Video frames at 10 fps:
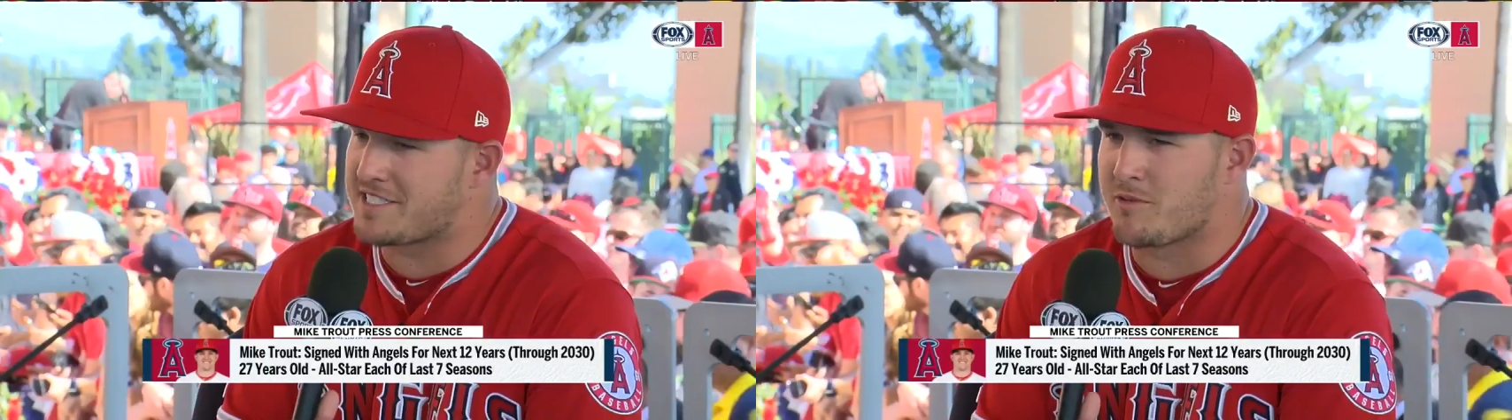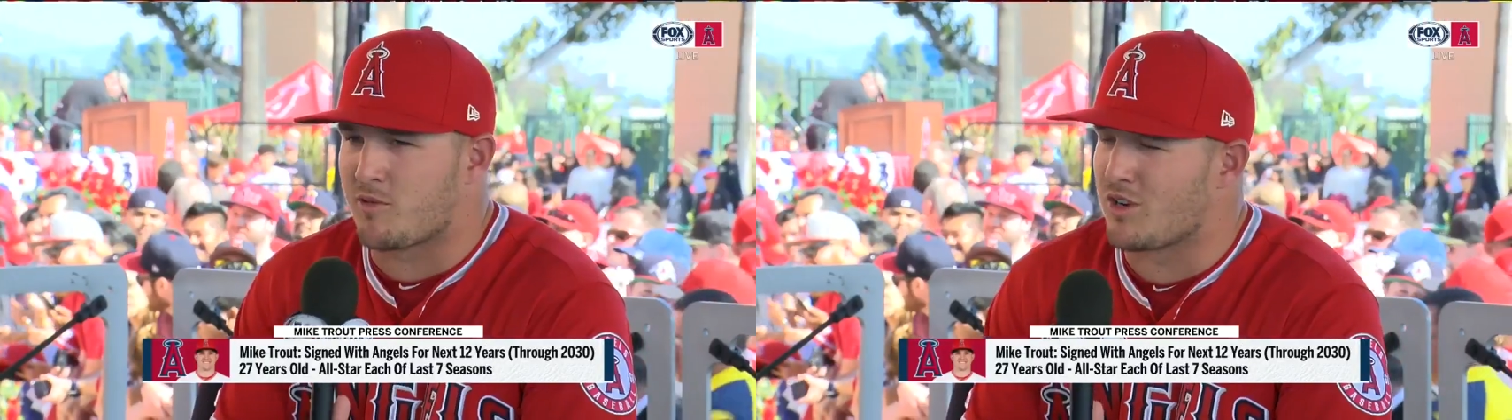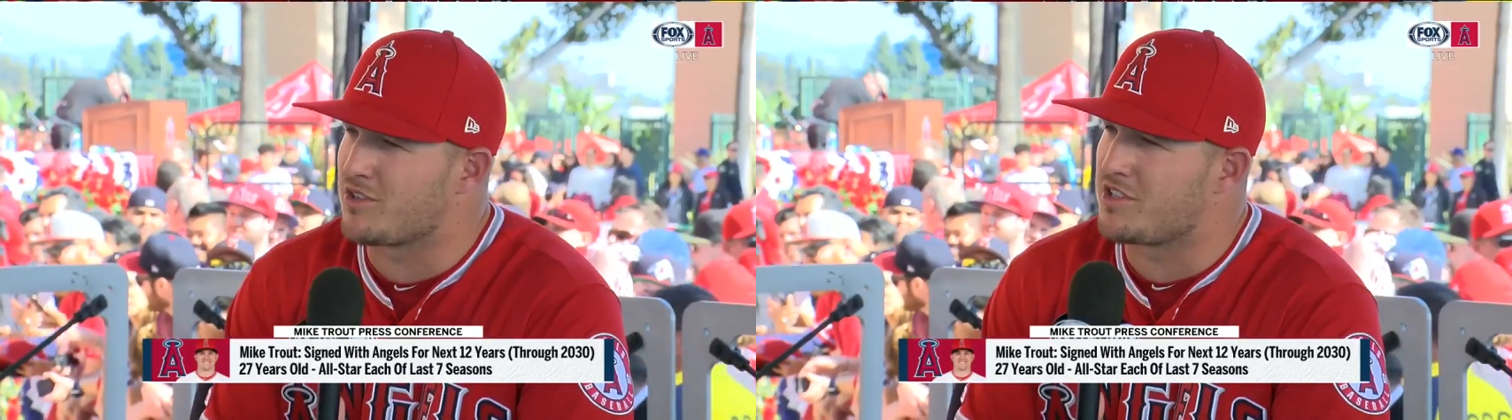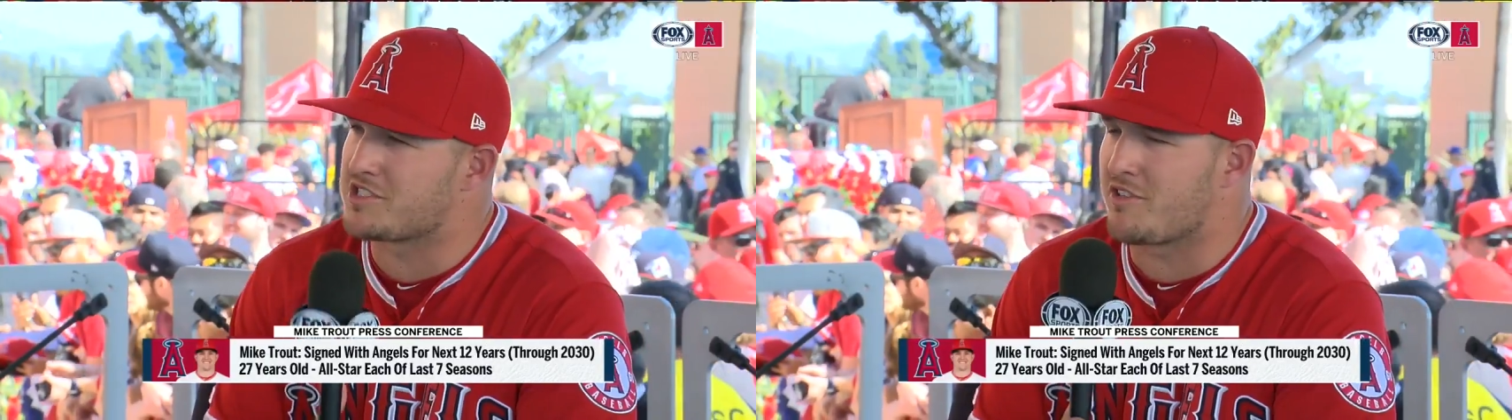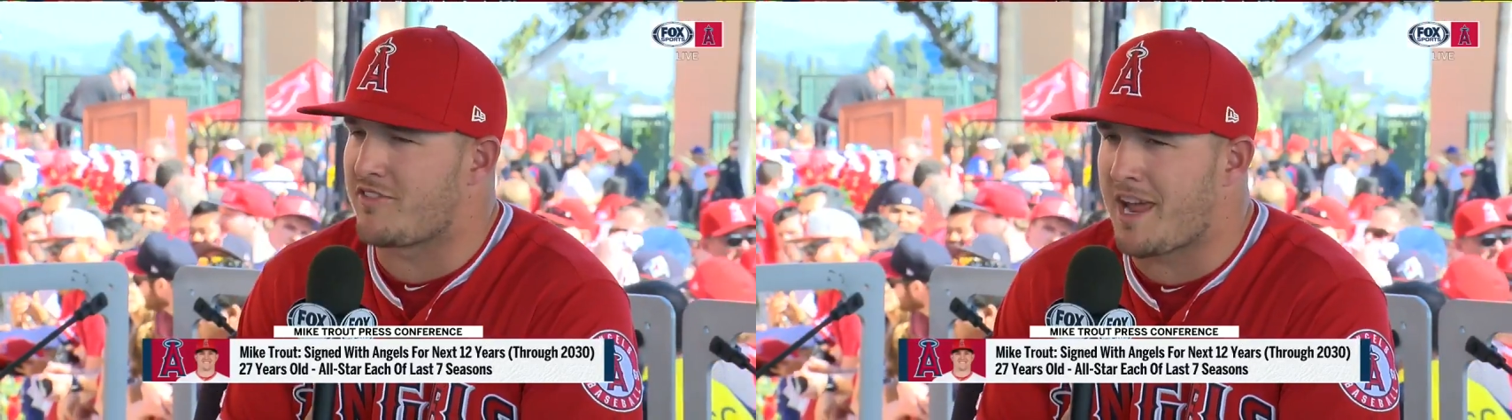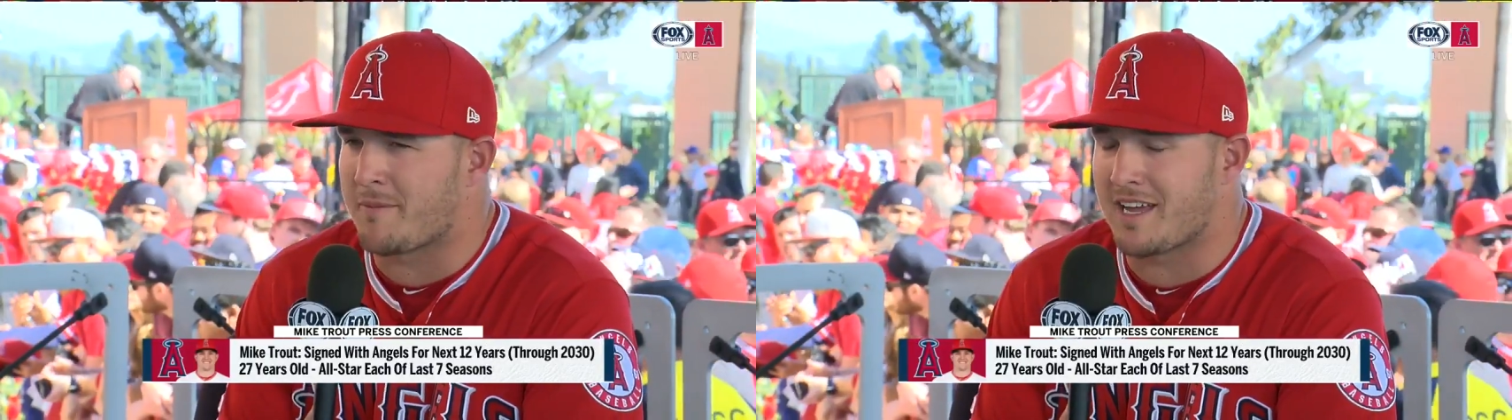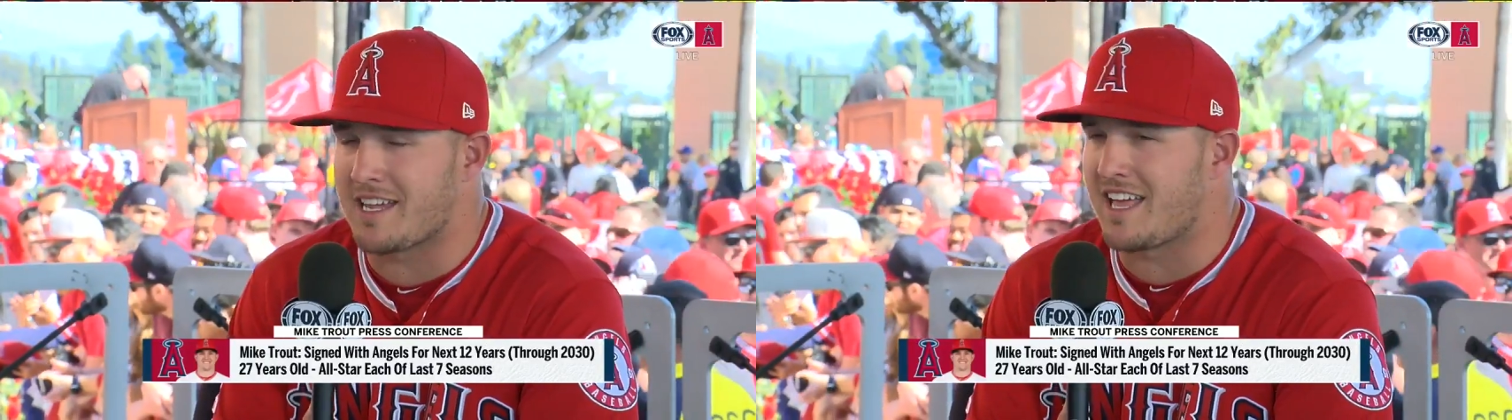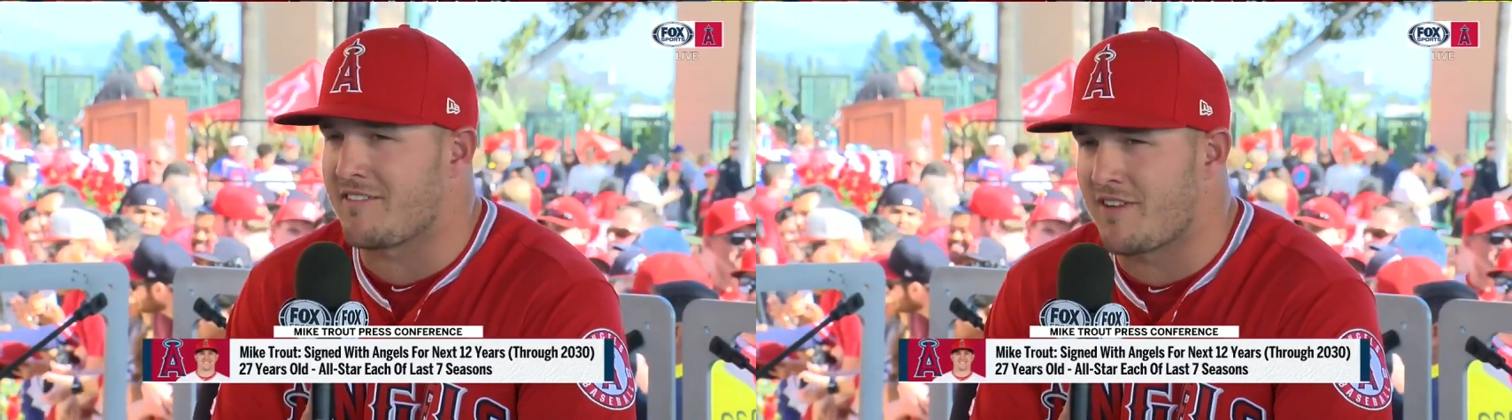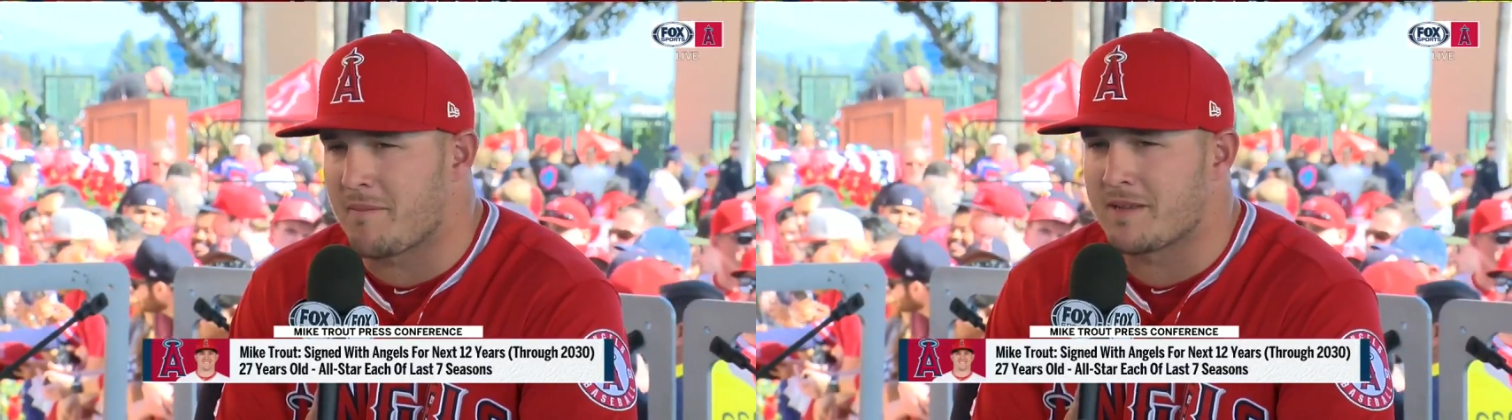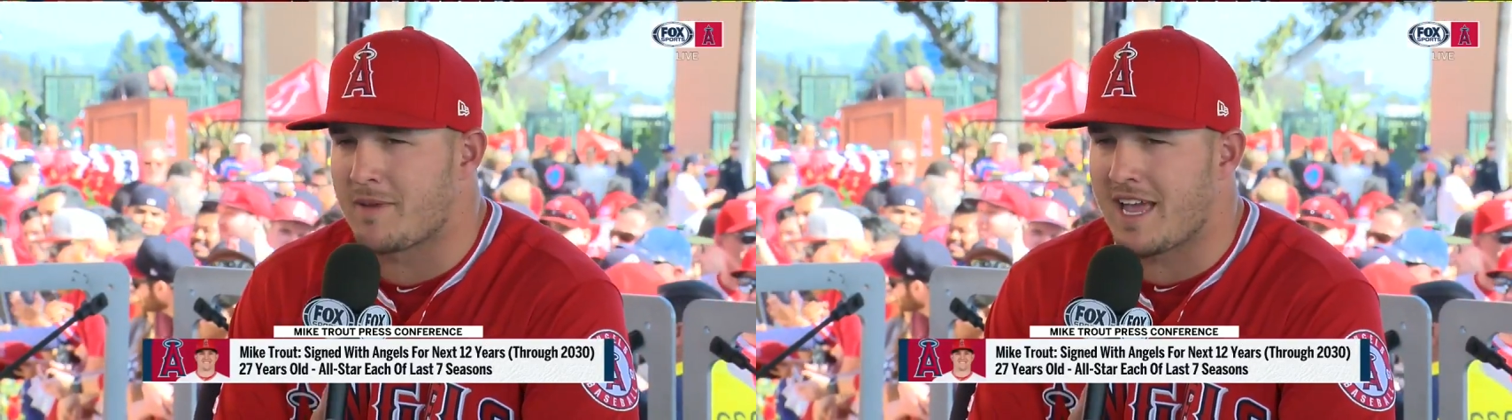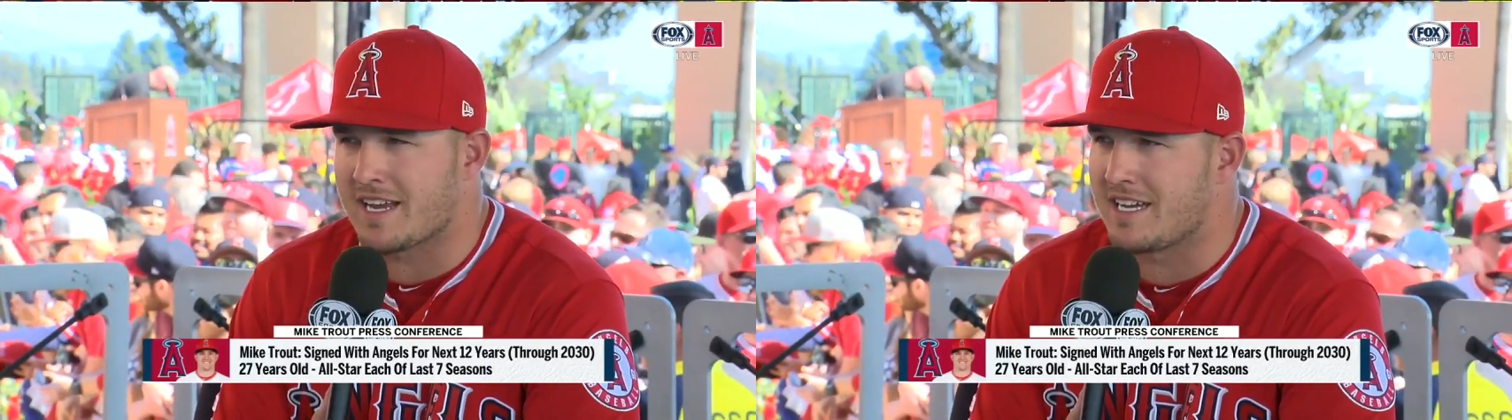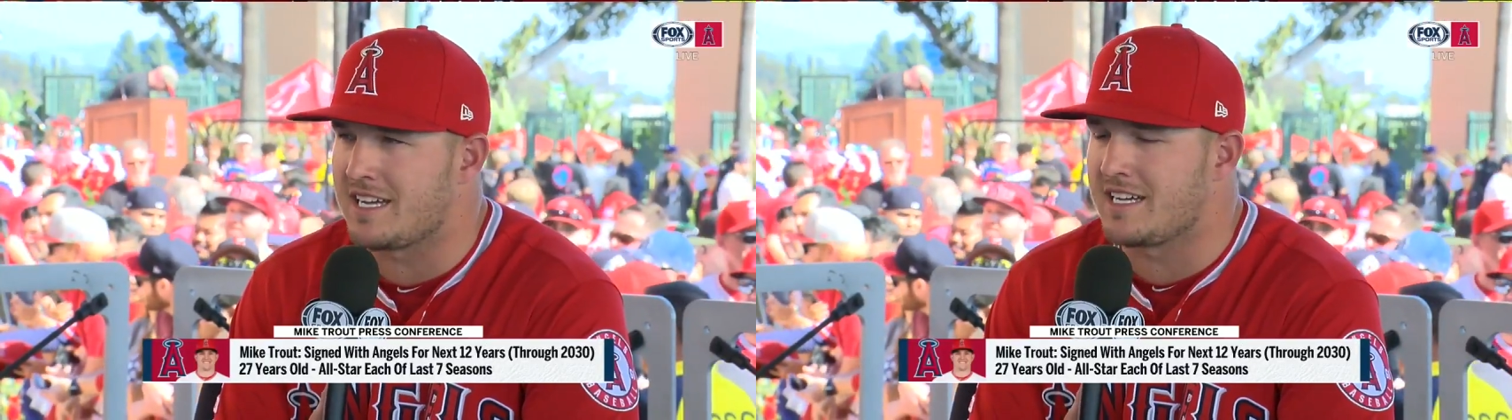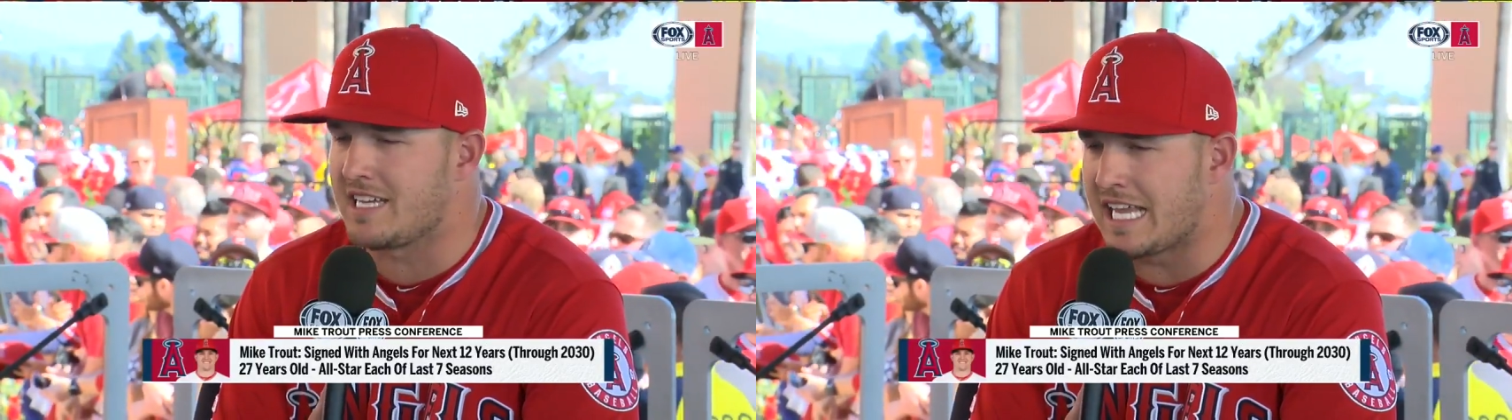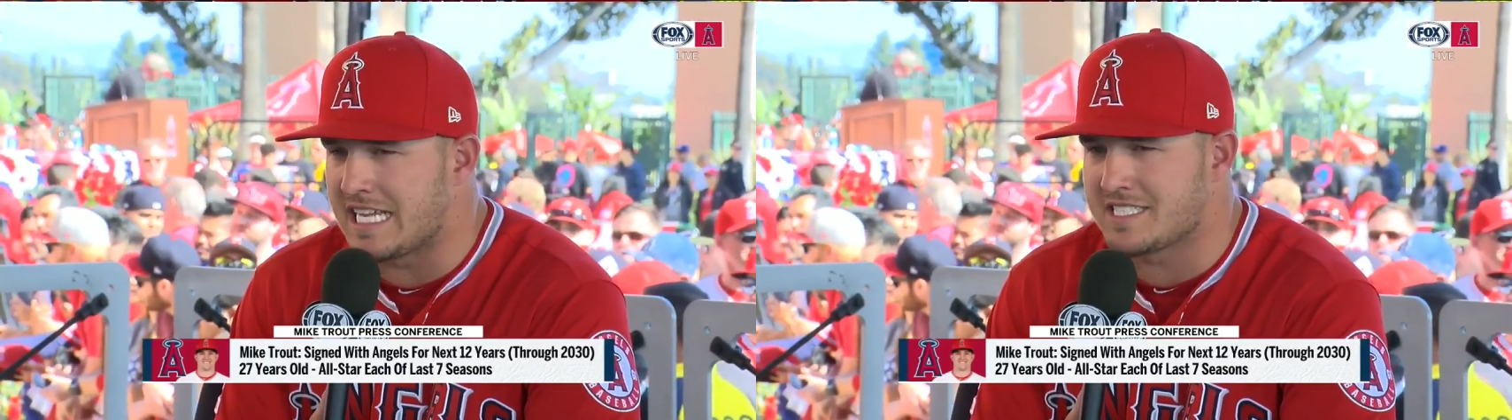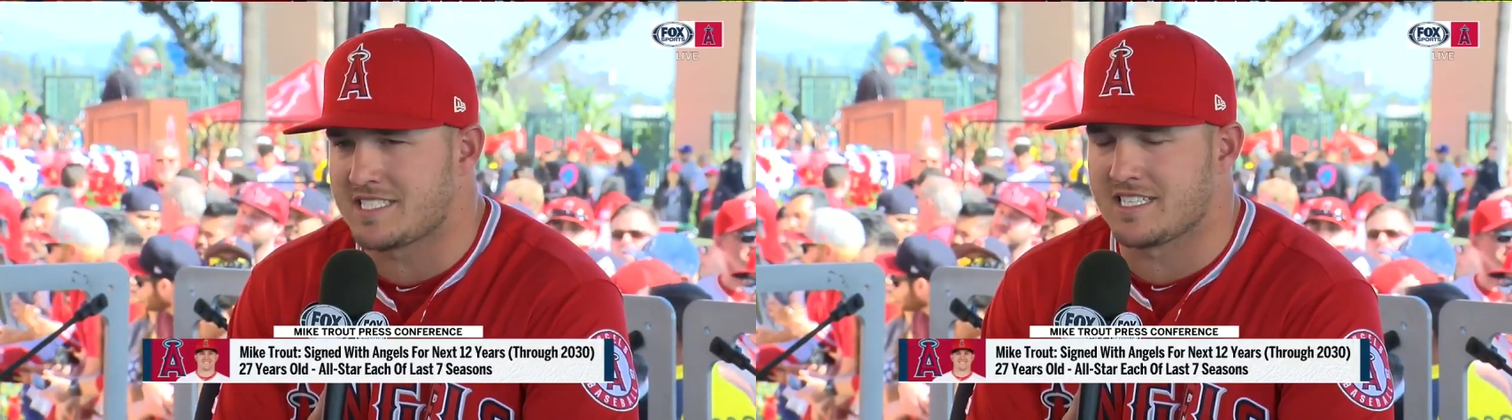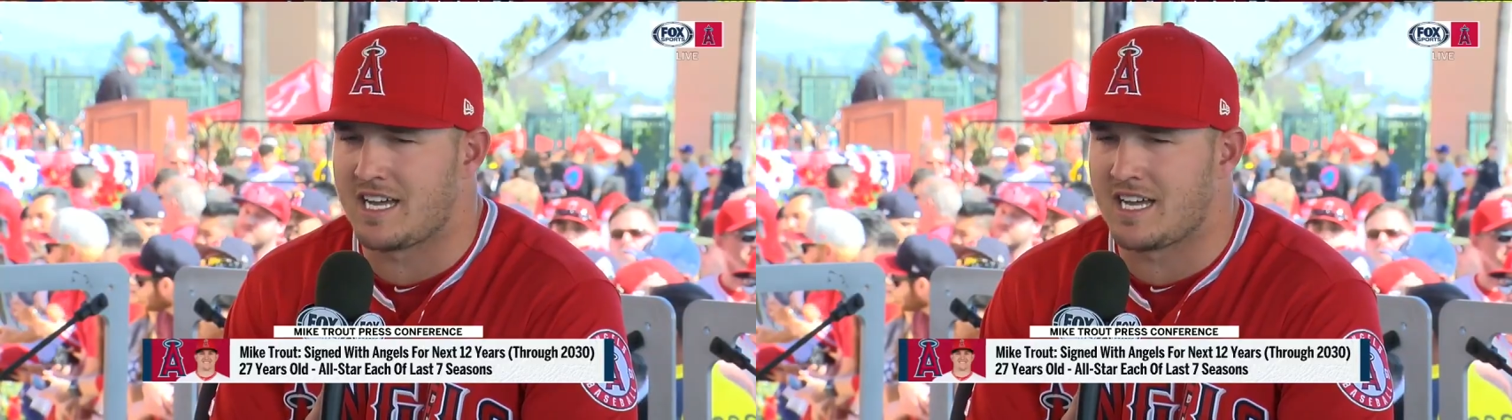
we're real close to our family. Got a lot of family sure. back uh, east.